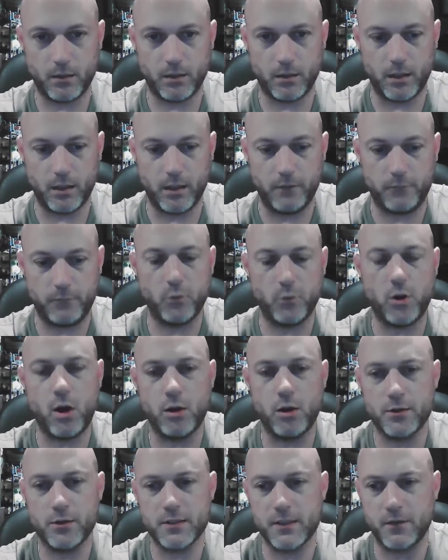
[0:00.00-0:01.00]
if we're
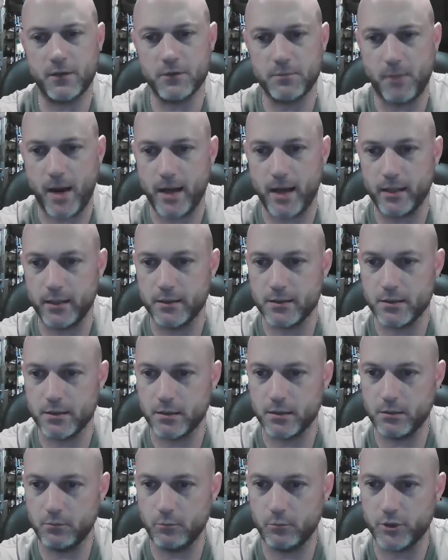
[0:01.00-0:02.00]
calling ourselves pilots,
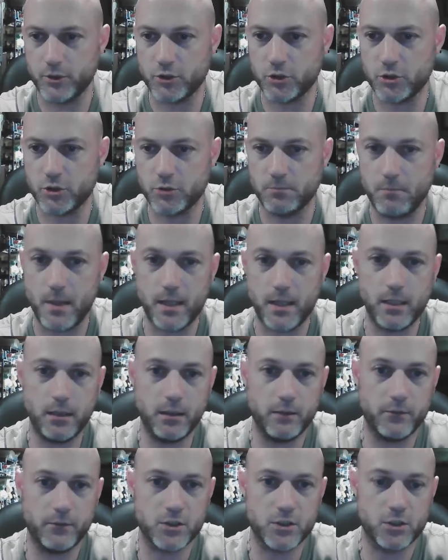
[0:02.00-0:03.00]
which many
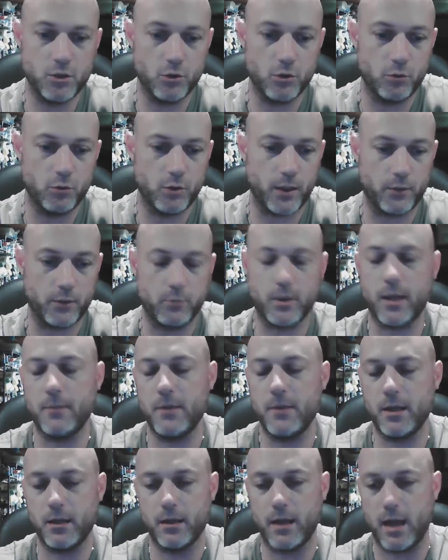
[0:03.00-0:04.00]
of us do, like when I
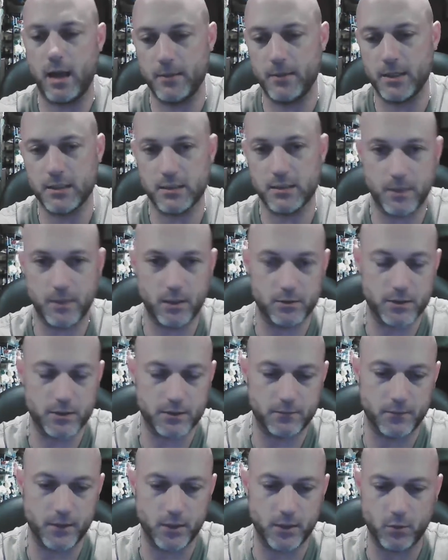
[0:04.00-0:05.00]
make a comment on somebody else's
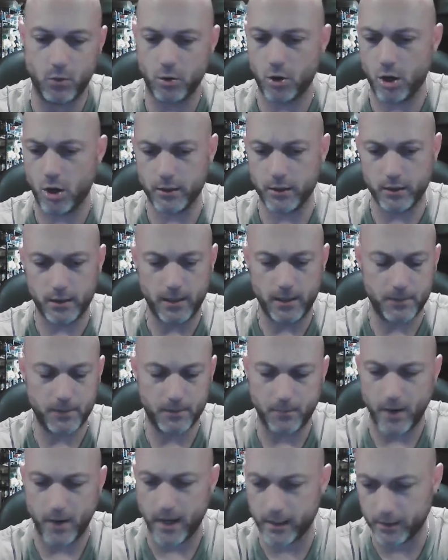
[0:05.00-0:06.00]
video, I'll call you an epic
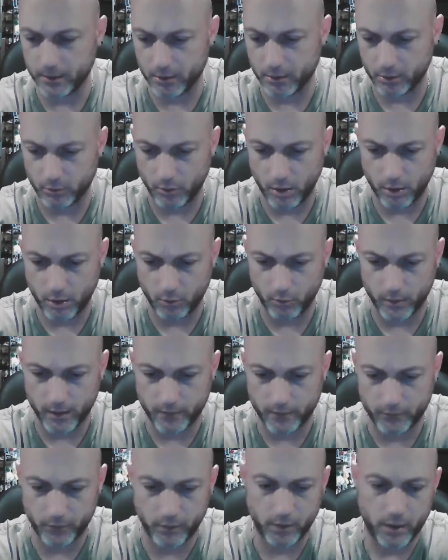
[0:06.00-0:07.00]
pilot or
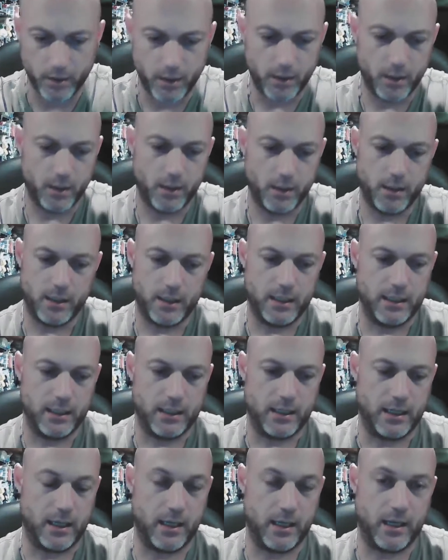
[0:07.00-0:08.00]
whatever.
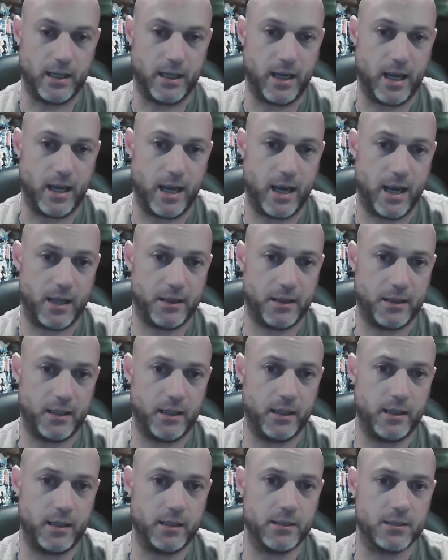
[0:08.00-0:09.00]
I
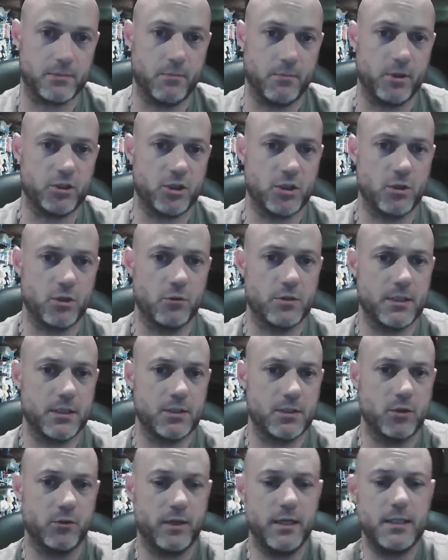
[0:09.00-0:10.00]
think as much as those things
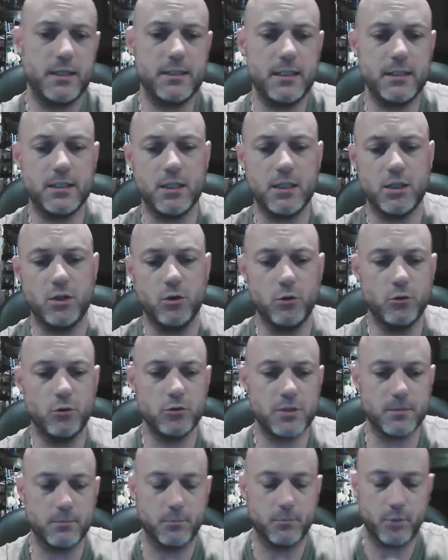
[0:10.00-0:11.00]
are easy to use
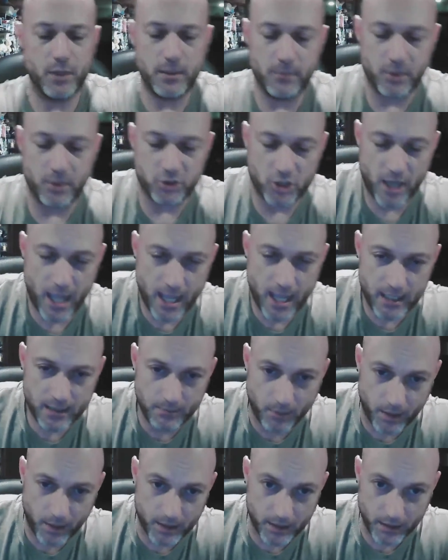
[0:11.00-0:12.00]
and pretty much
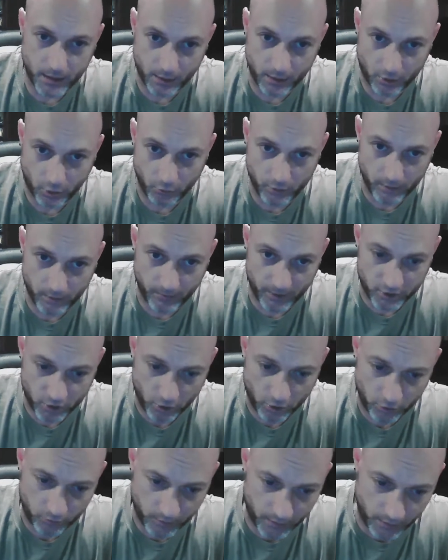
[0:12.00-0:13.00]
anybody, including my
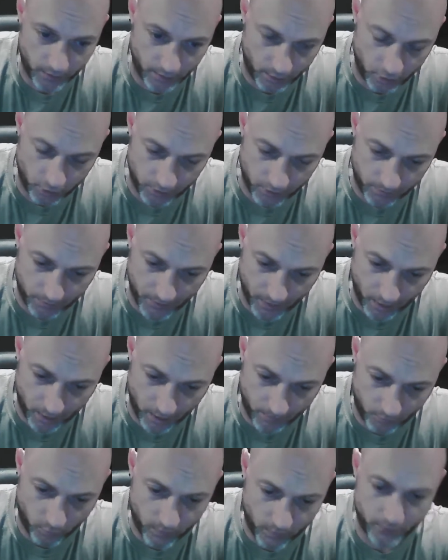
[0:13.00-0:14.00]
children, could pick
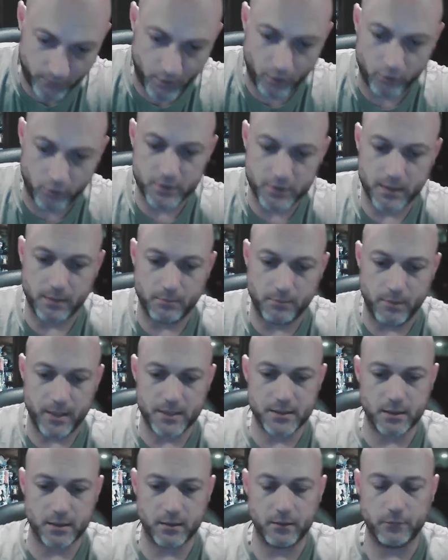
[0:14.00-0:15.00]
up one of those and
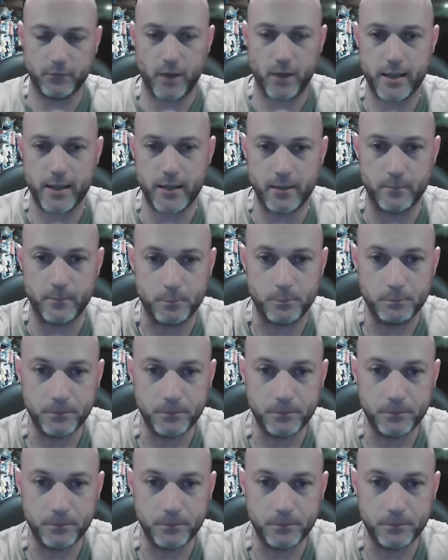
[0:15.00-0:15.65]
basically fly them,